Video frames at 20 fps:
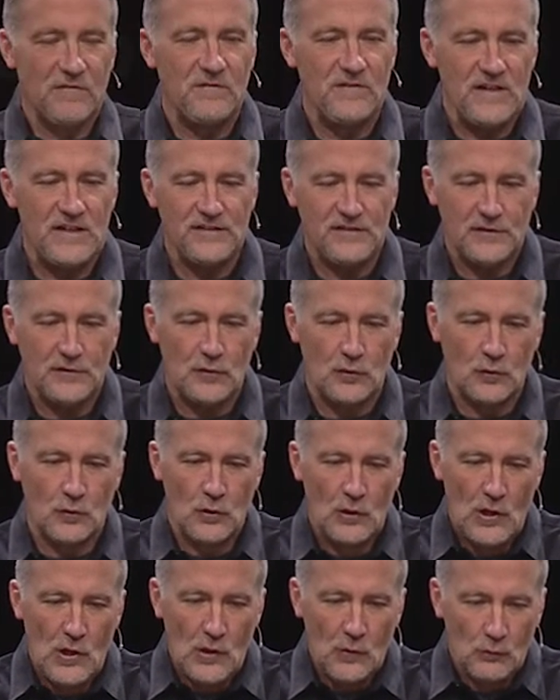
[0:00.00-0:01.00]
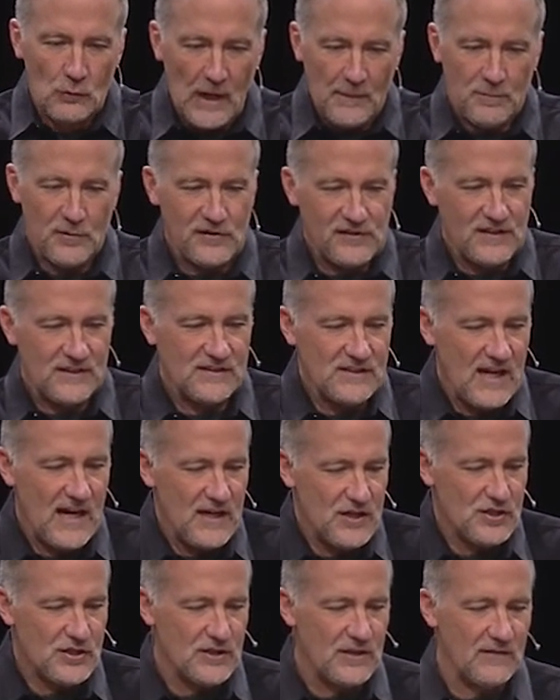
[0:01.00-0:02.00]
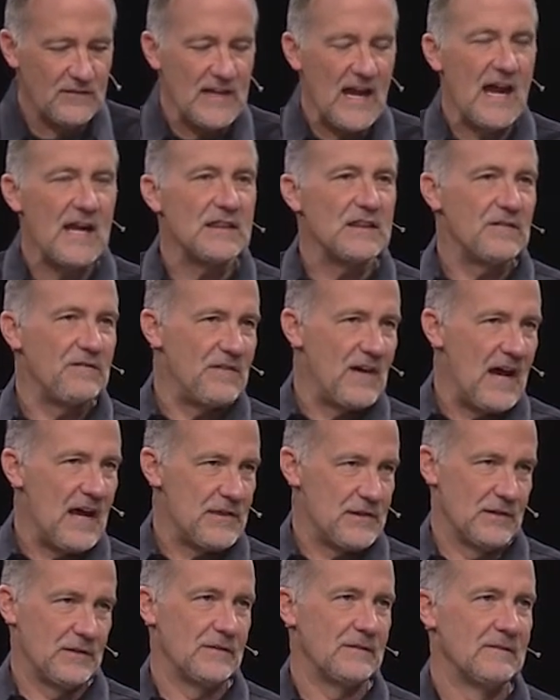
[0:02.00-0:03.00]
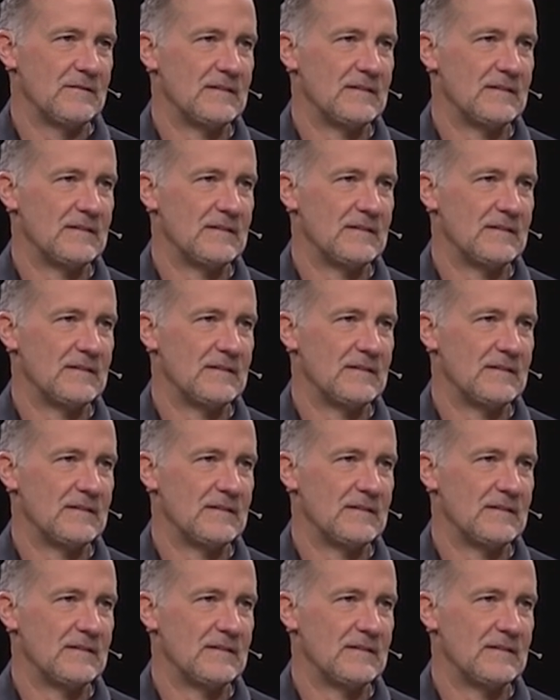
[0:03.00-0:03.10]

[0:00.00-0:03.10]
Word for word: physical representation of God the Father.